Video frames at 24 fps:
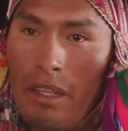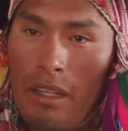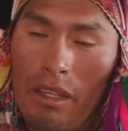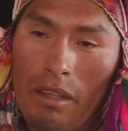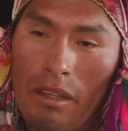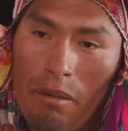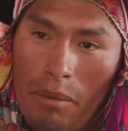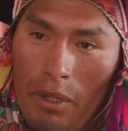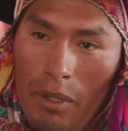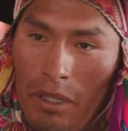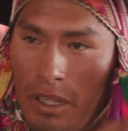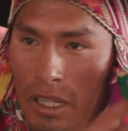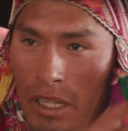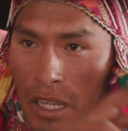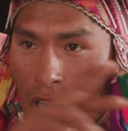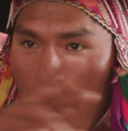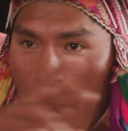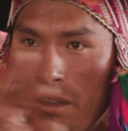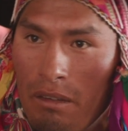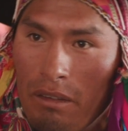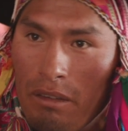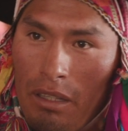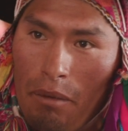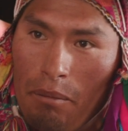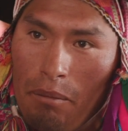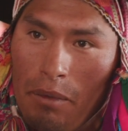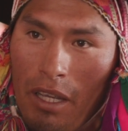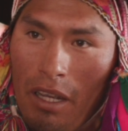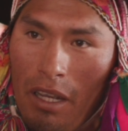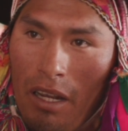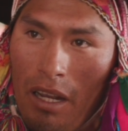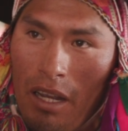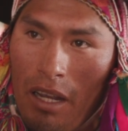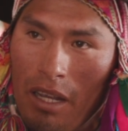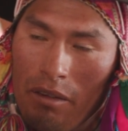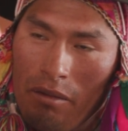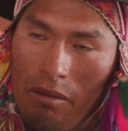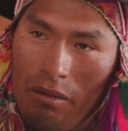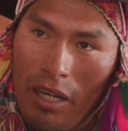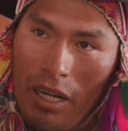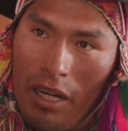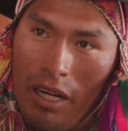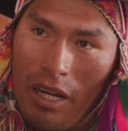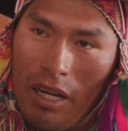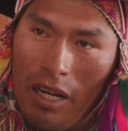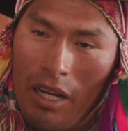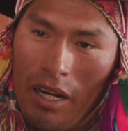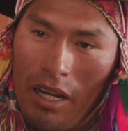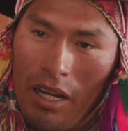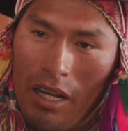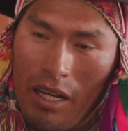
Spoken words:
Then, on the other side of the house